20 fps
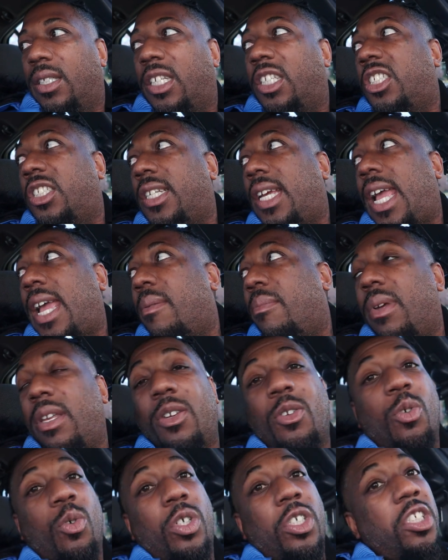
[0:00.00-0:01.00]
this shit ain't
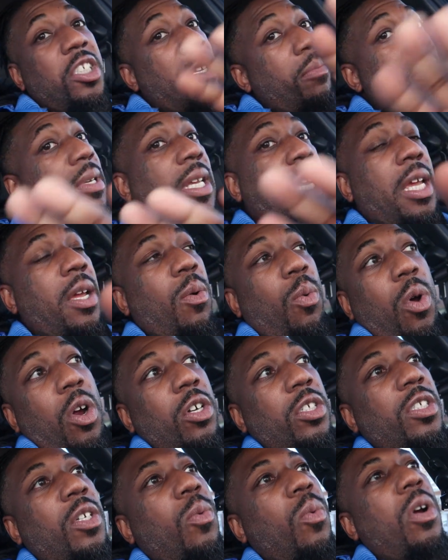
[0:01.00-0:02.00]
been doing shit but getting
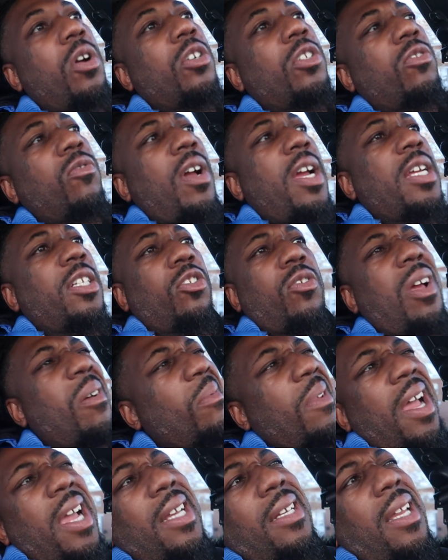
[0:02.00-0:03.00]
worse and worse, right? So
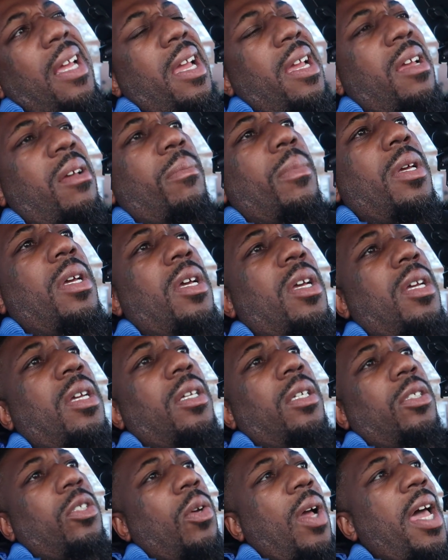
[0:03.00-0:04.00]
I'm like, damn.
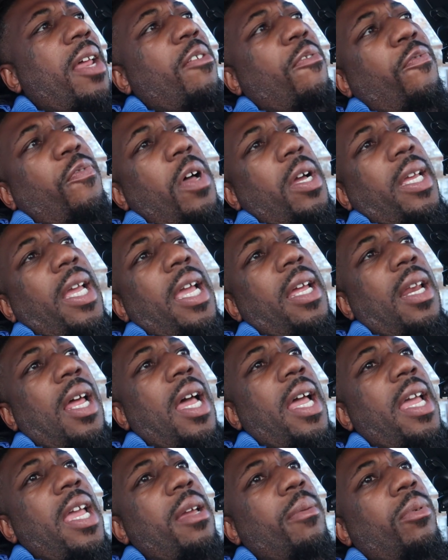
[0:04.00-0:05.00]
So how the fuck ain't
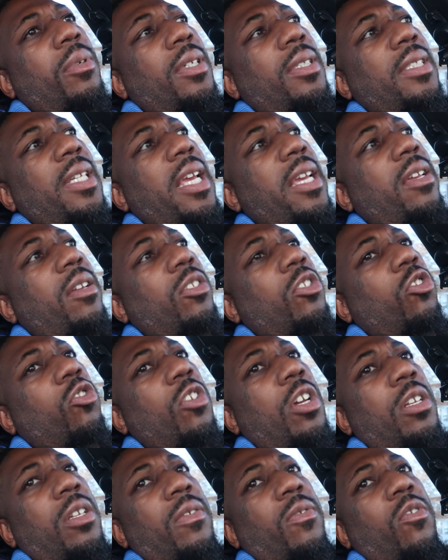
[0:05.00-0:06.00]
I able to take
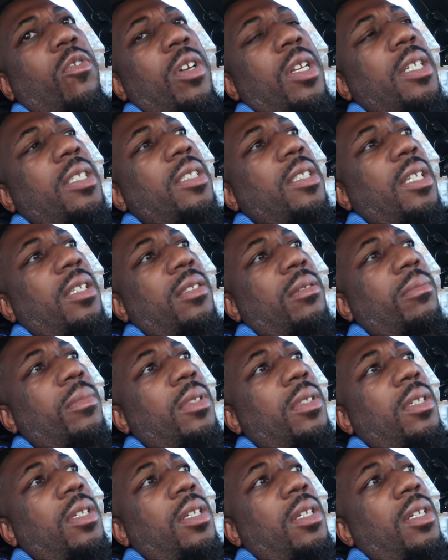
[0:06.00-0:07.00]
constructive criticism?
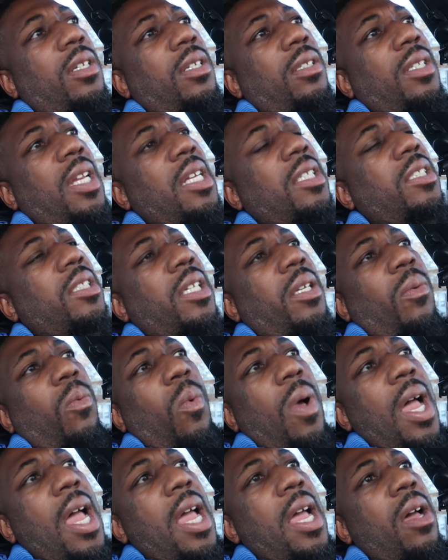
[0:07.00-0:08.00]
That shit,
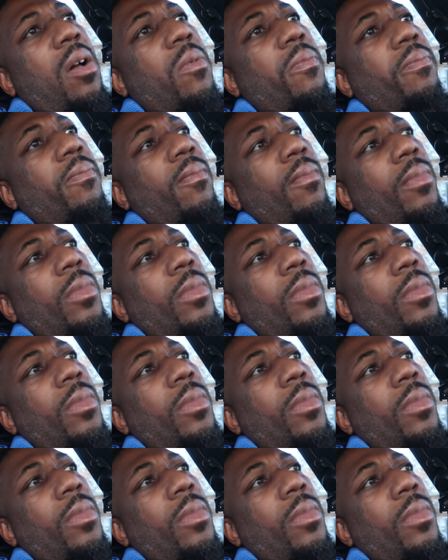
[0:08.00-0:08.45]
wow.